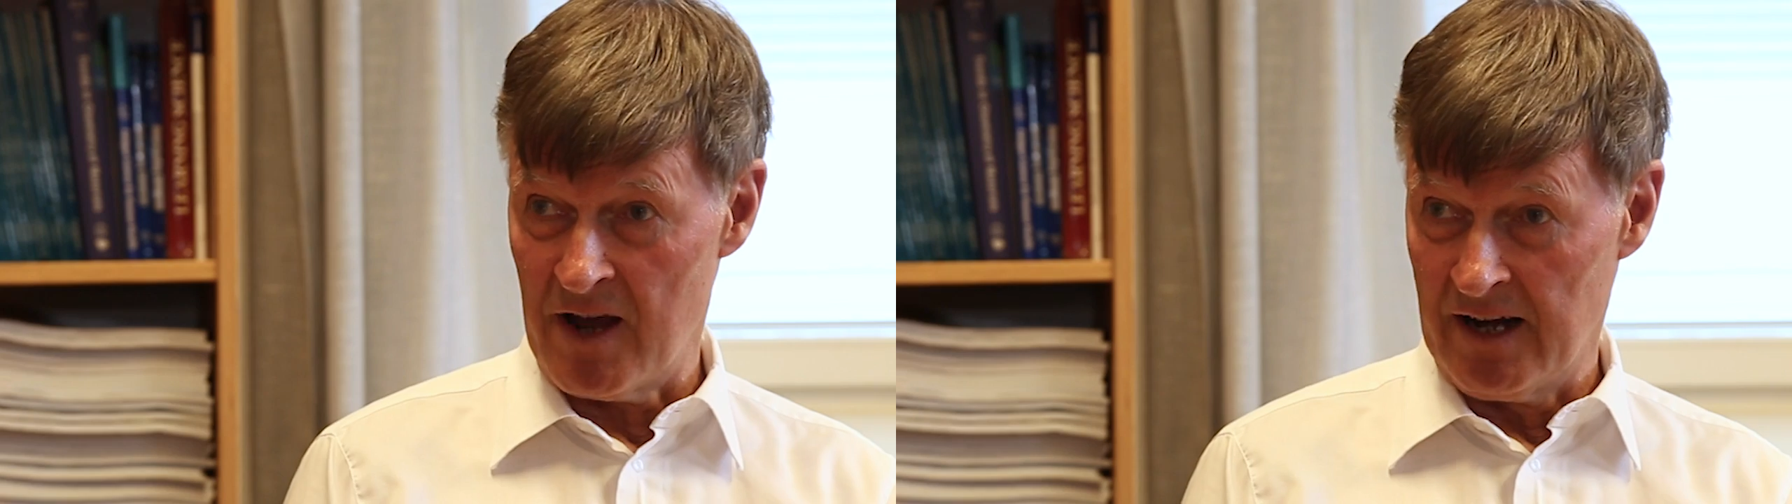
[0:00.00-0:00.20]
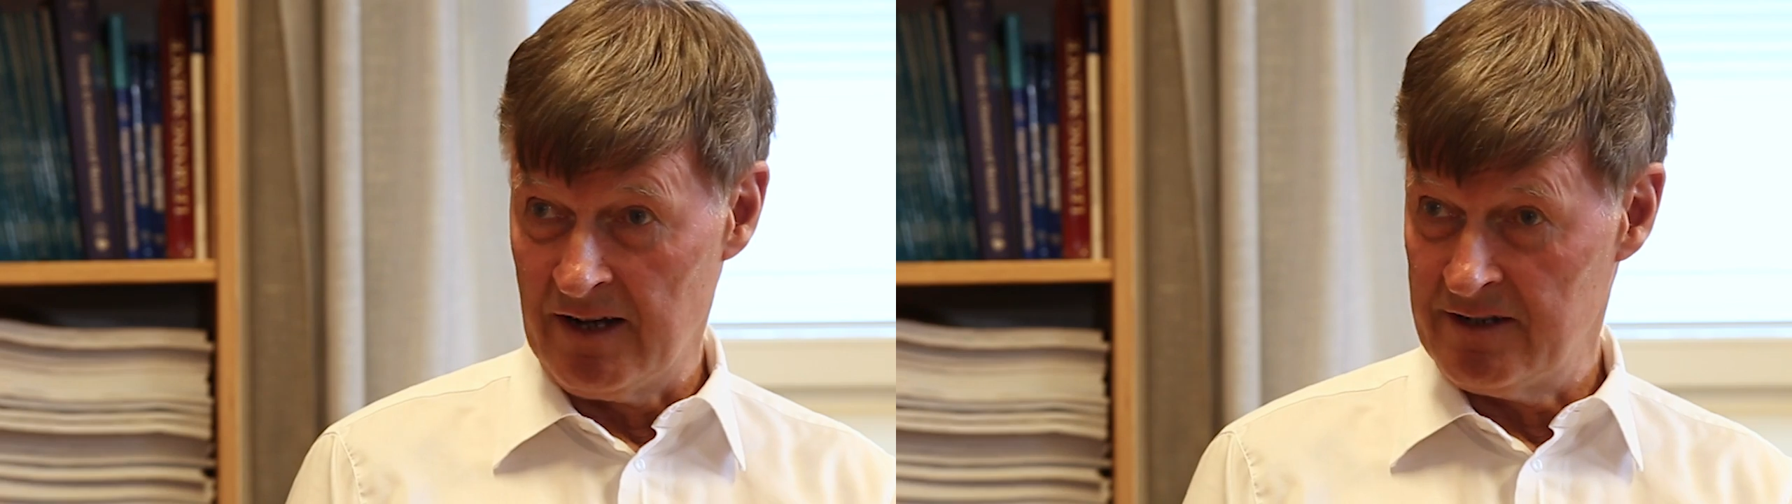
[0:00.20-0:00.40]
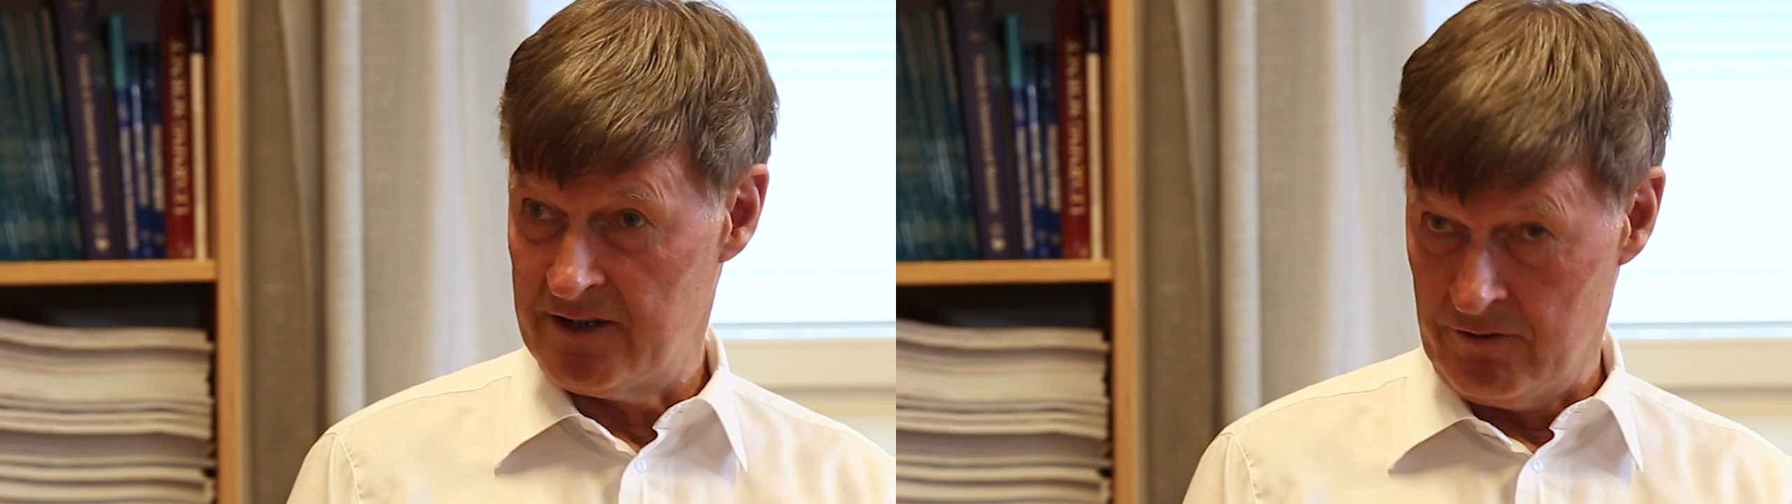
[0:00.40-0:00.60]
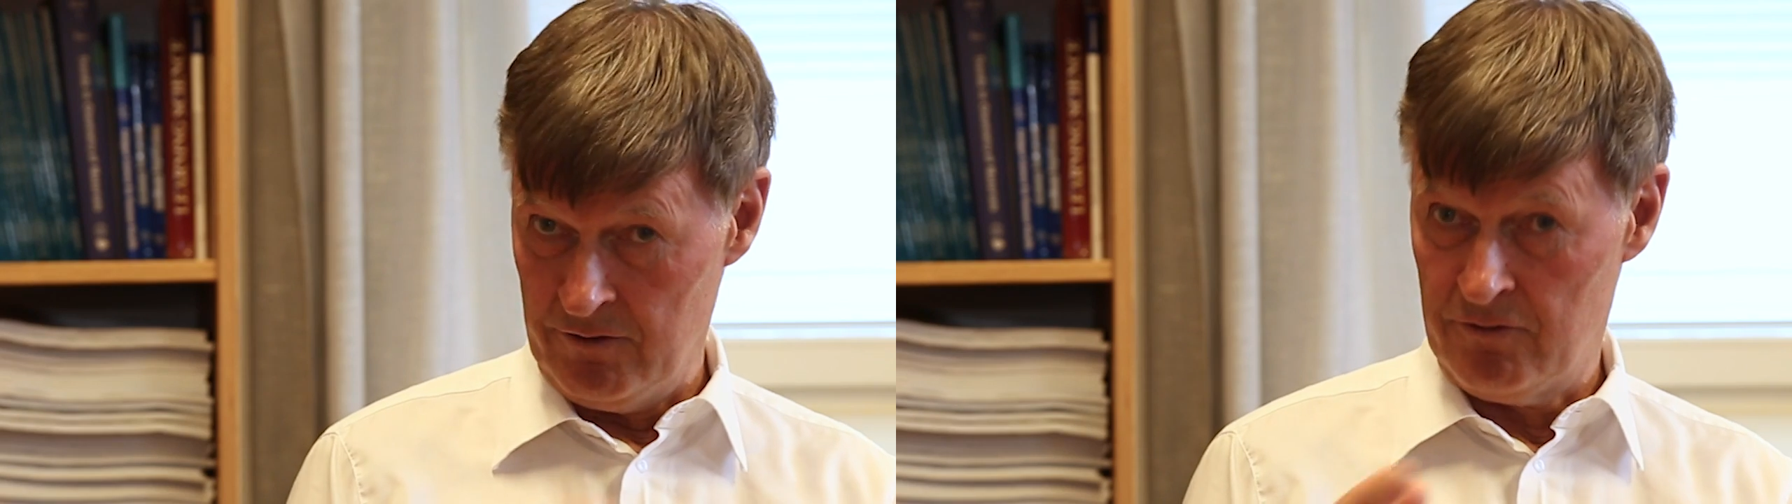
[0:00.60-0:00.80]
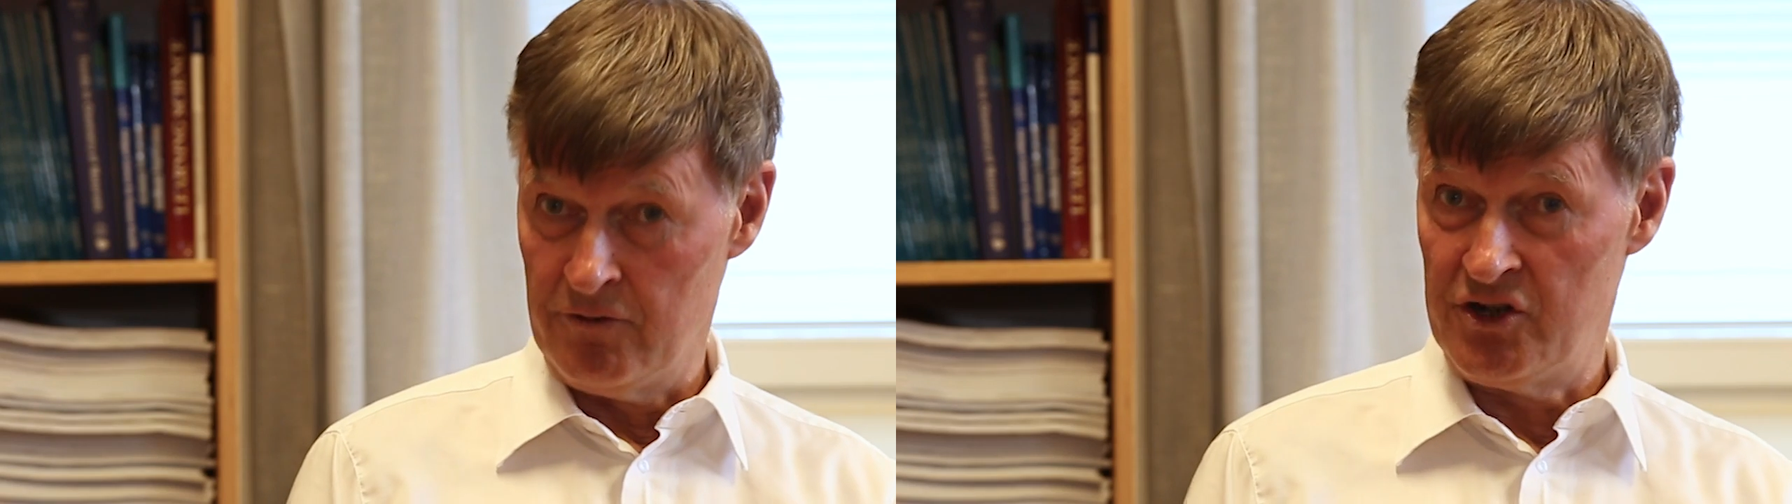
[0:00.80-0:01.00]
well, so
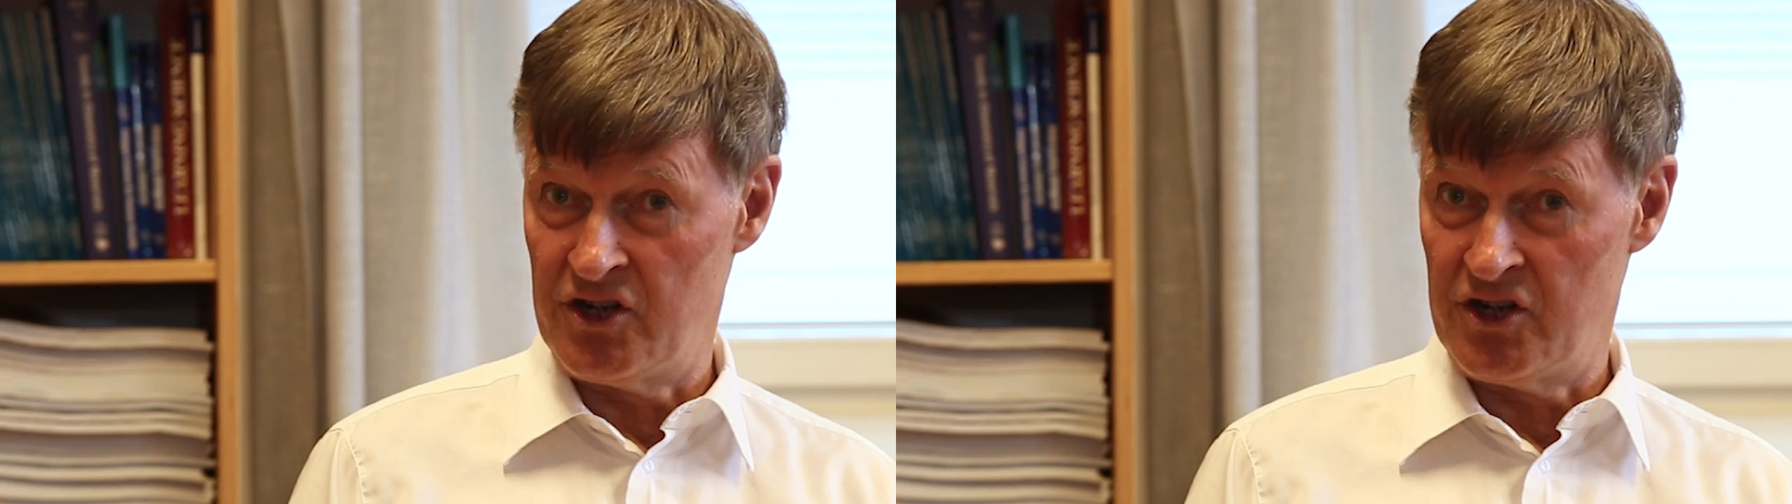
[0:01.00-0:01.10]
you could